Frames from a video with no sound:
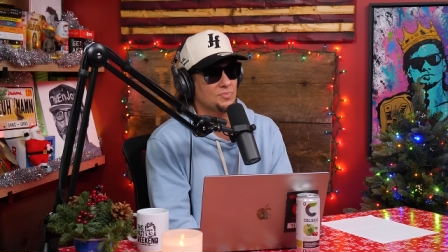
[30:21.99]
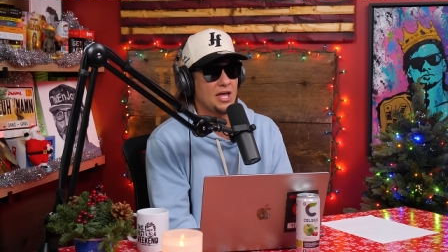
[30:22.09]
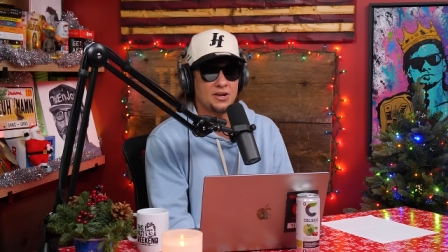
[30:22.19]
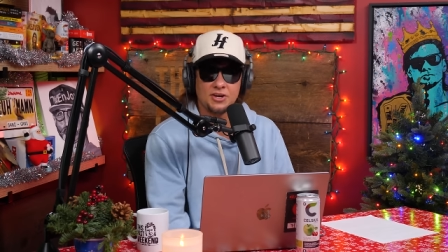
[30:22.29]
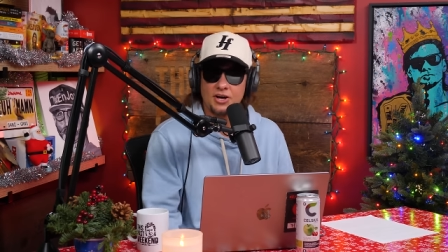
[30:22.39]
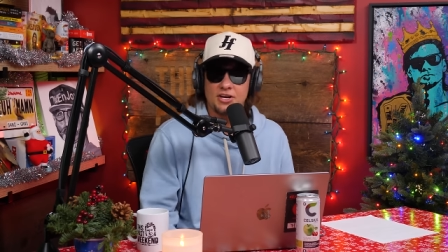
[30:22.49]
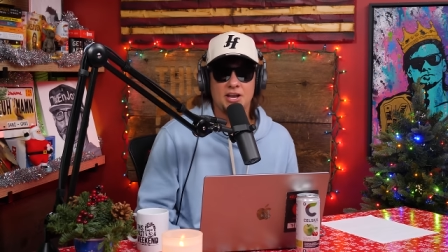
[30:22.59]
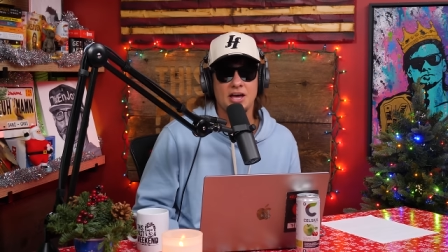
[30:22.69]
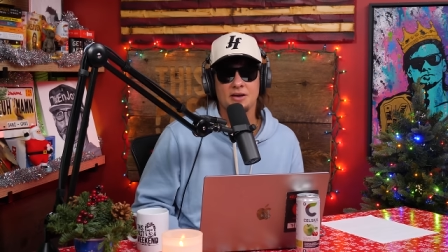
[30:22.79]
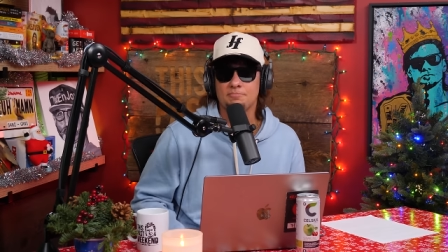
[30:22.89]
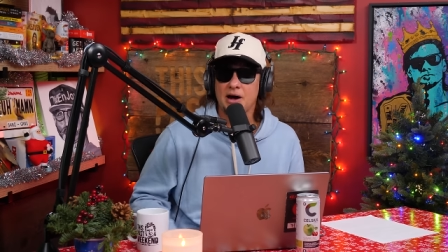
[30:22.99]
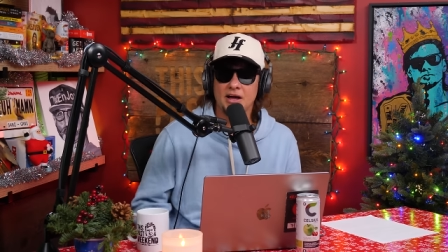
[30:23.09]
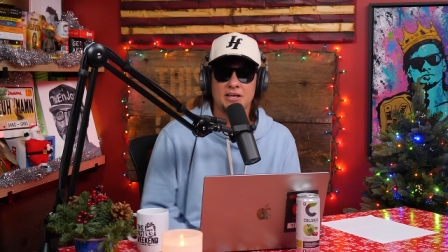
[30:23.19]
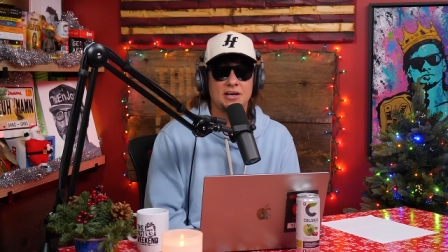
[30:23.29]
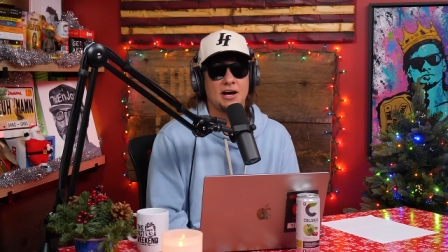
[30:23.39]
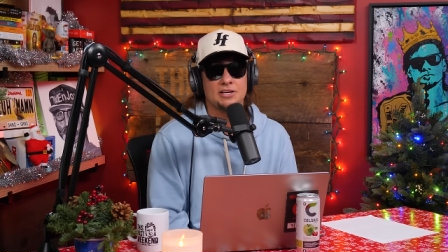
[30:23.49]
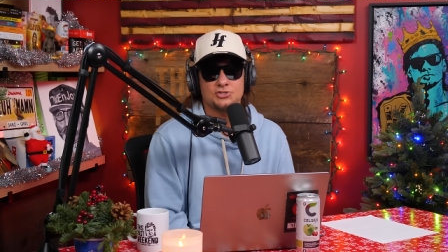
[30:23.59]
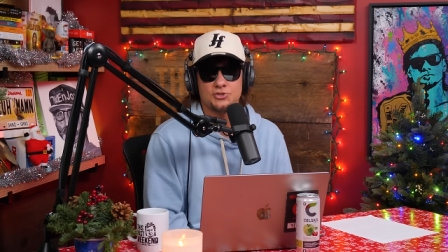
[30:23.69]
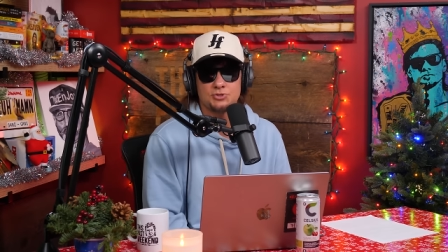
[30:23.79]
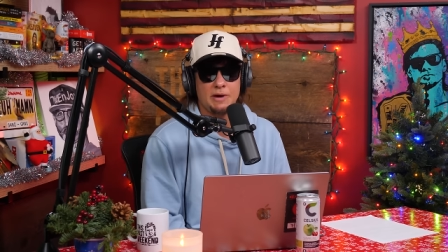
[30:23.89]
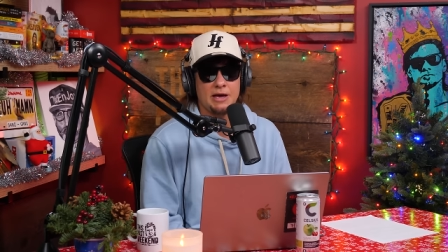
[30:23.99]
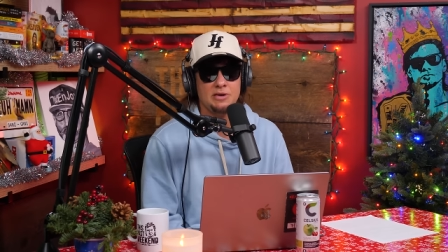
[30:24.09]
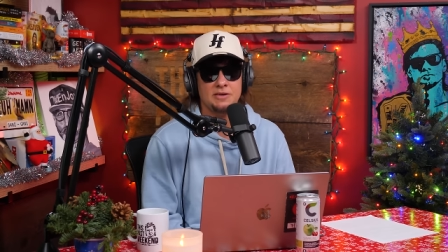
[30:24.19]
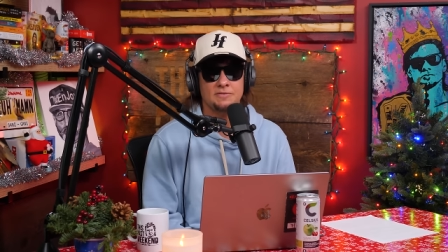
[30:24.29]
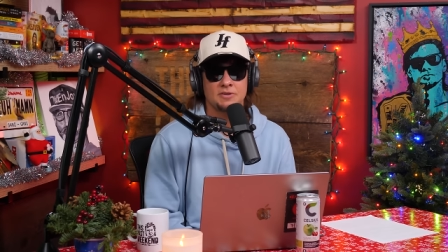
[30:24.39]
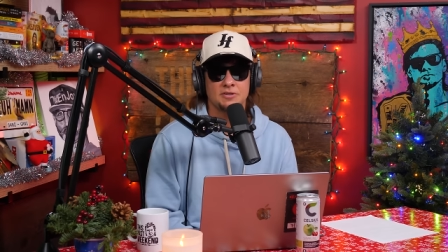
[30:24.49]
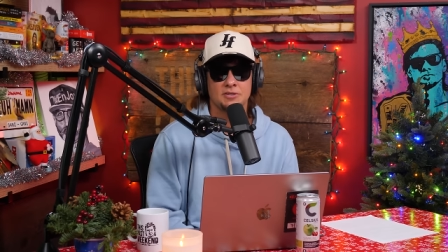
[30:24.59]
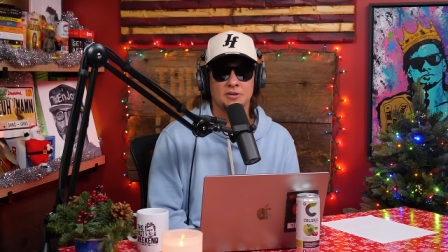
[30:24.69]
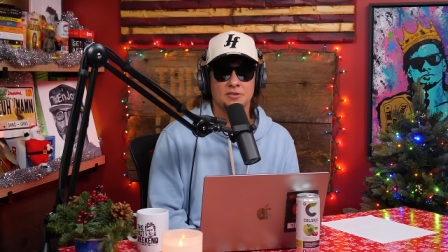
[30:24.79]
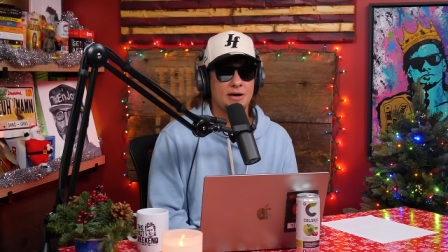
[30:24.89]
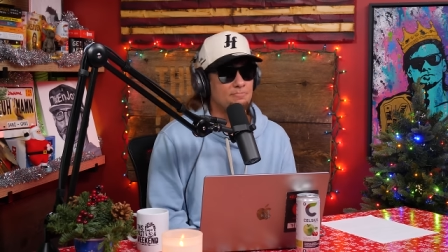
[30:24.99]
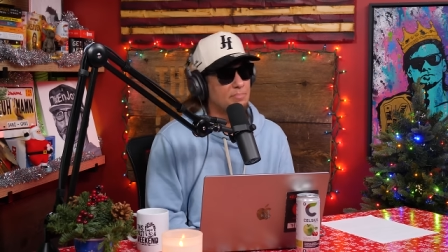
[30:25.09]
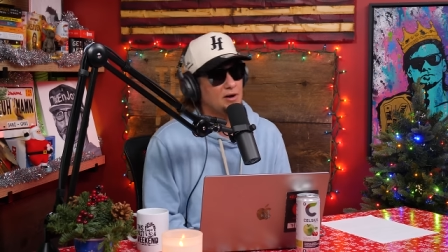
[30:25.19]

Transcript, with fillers: That nut neck body ostrich, baby. That